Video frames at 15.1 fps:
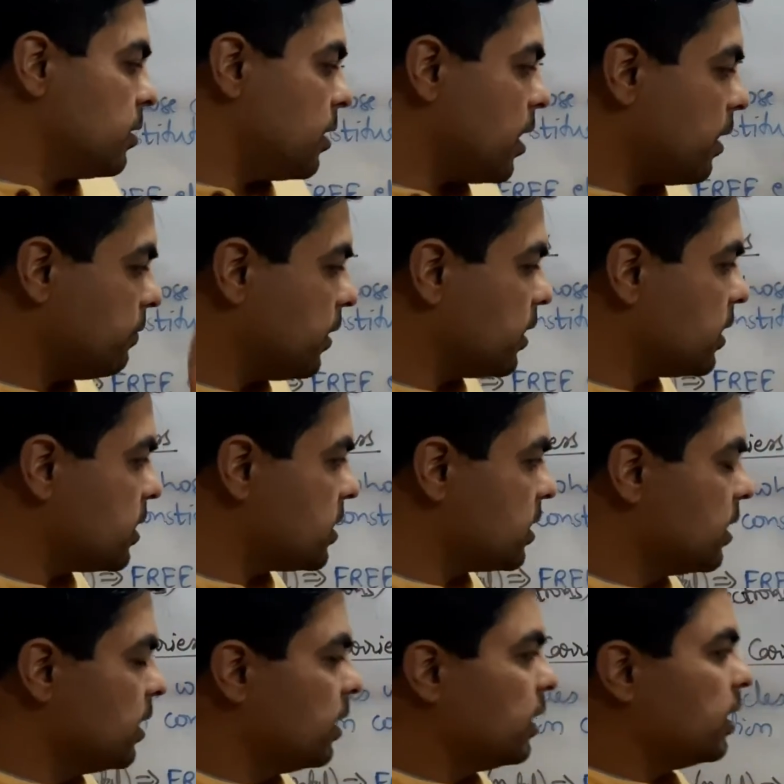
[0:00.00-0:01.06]
after
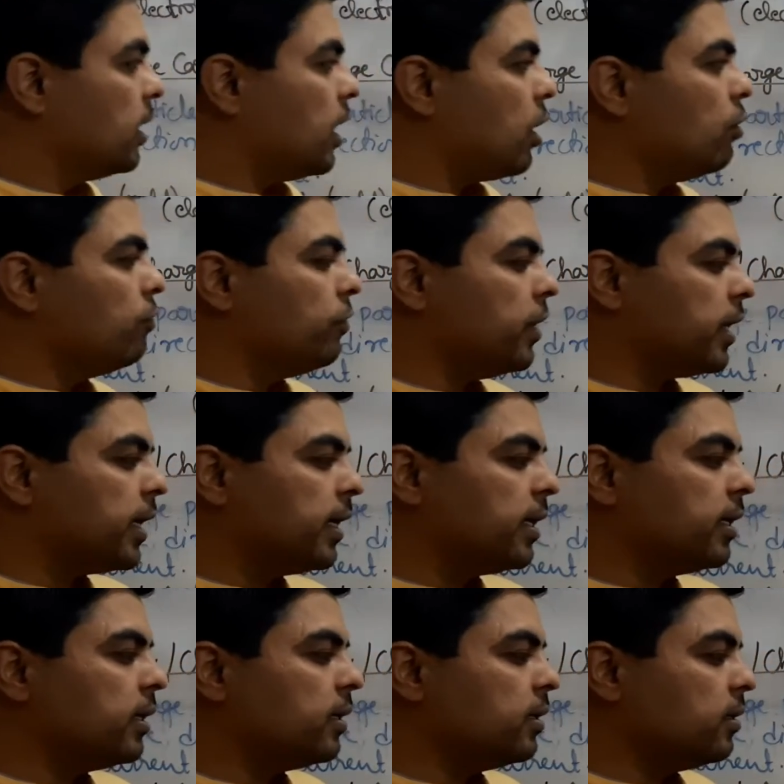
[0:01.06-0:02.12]
this now we
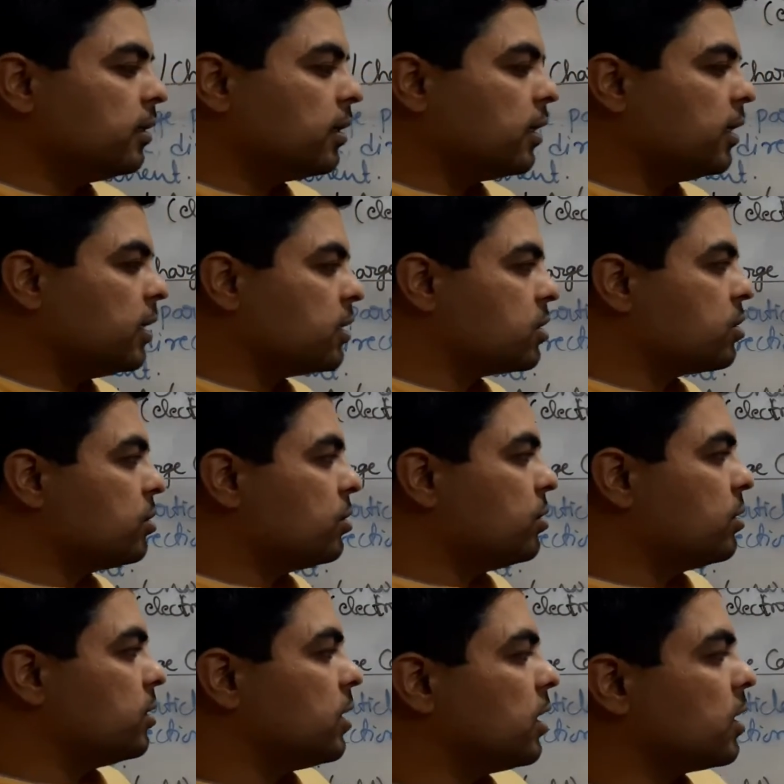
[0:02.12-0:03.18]
can
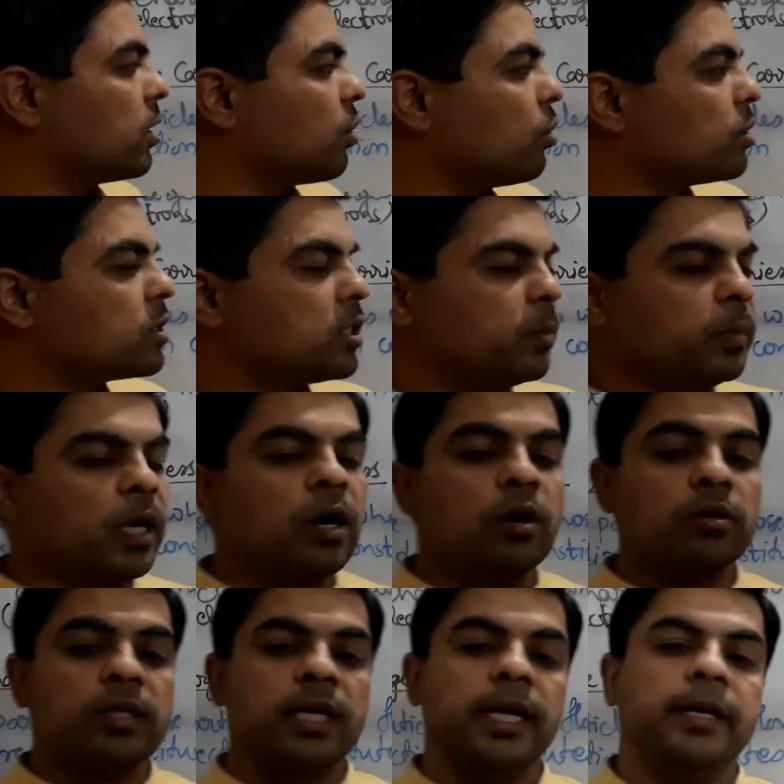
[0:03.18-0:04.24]
understood the concept
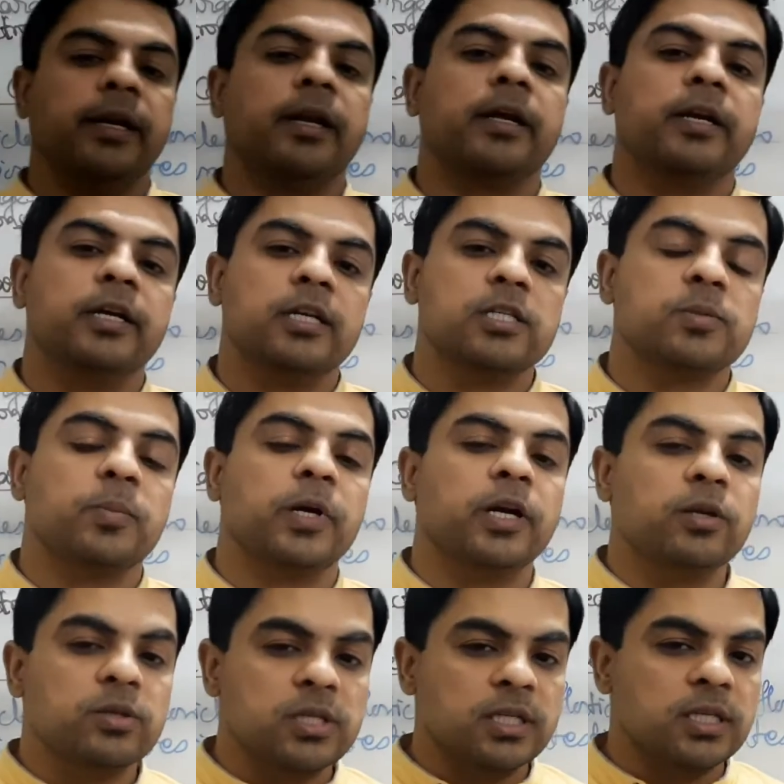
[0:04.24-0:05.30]
how the electric current is
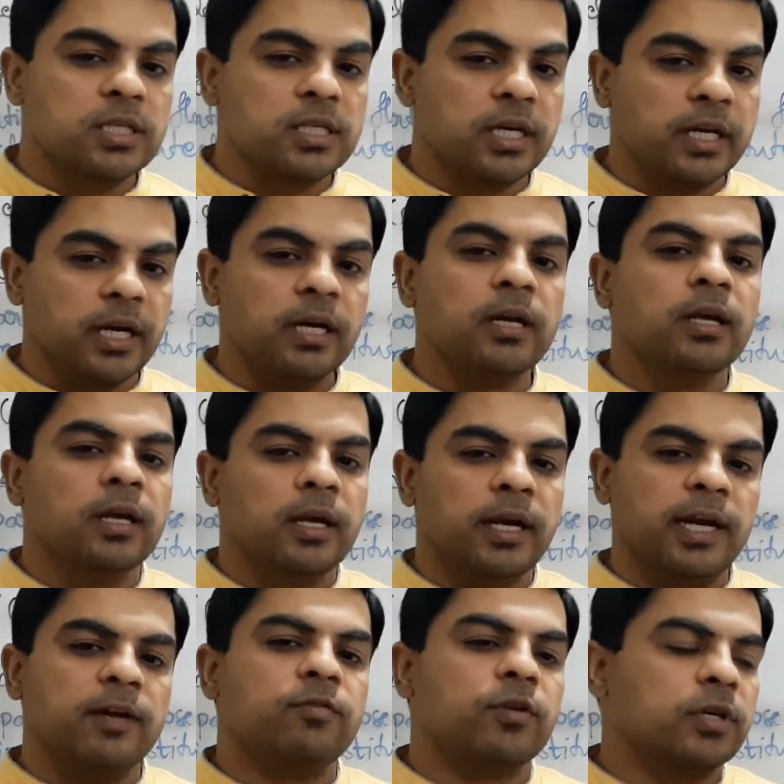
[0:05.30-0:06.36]
produced in the circuit,
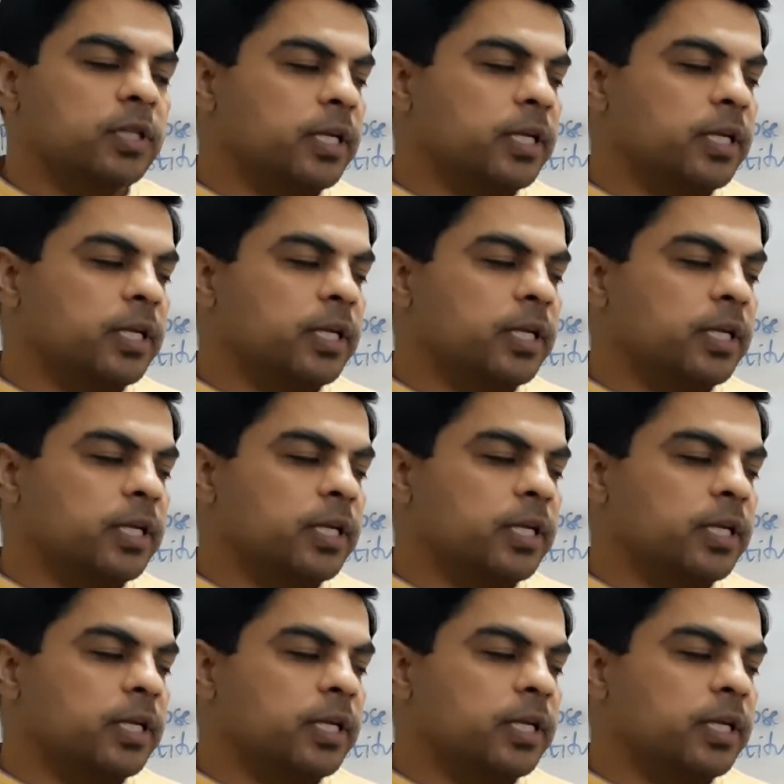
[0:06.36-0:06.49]
and for